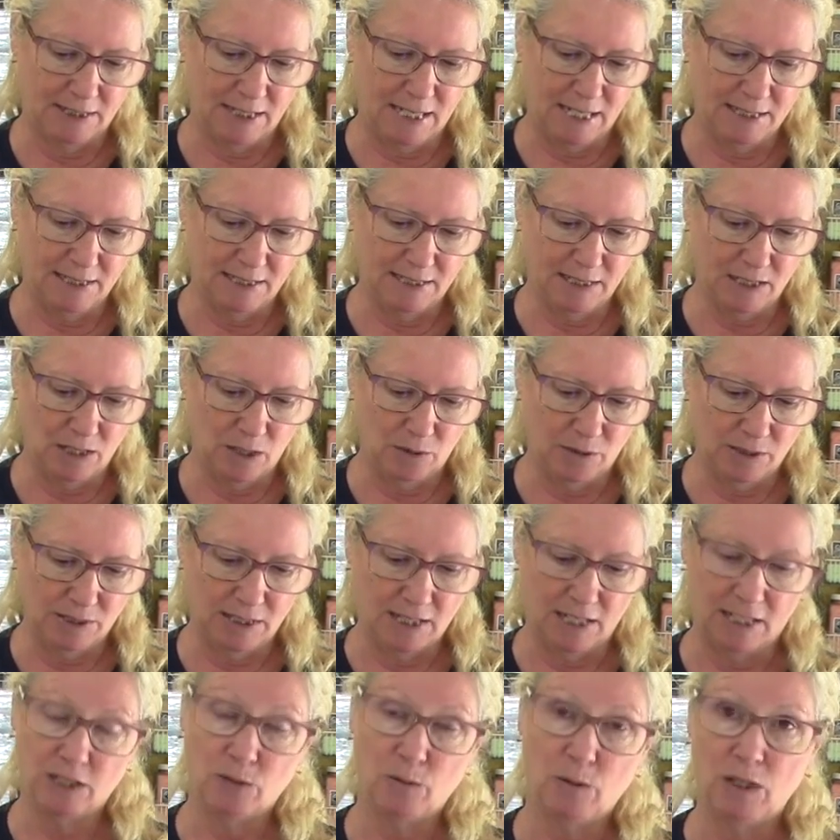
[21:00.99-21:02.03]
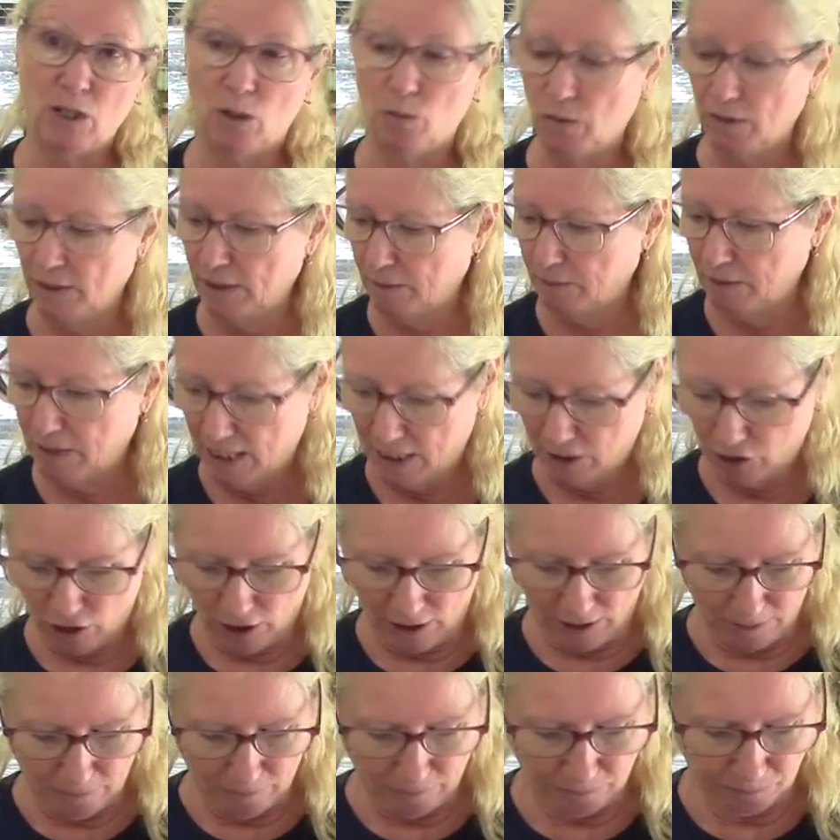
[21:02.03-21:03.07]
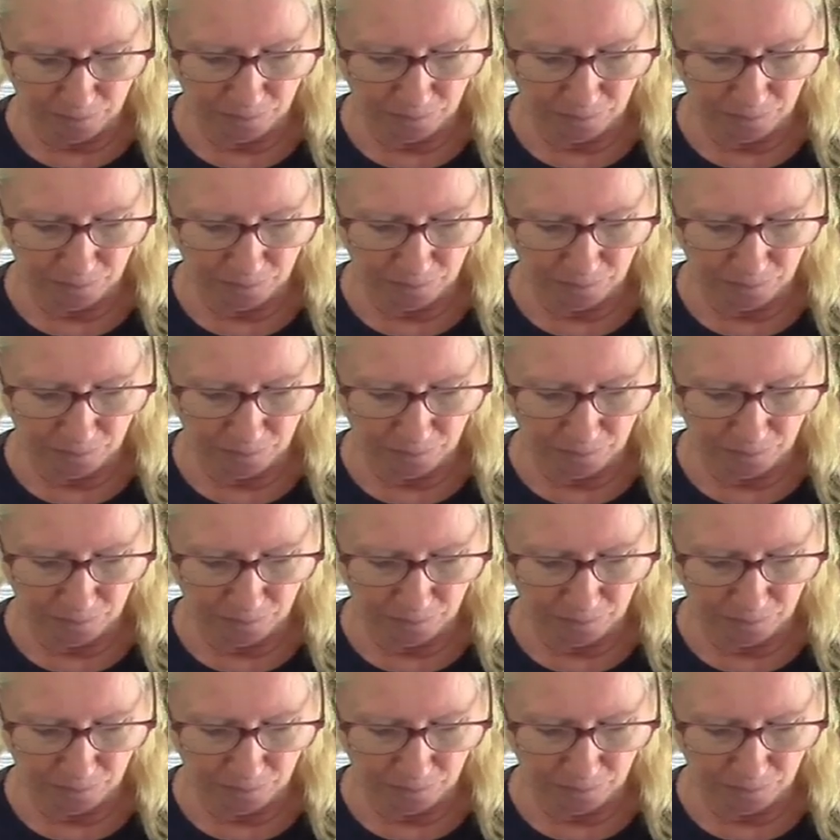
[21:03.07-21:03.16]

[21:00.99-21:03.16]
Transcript: That's the coated side, so we don't want them touching.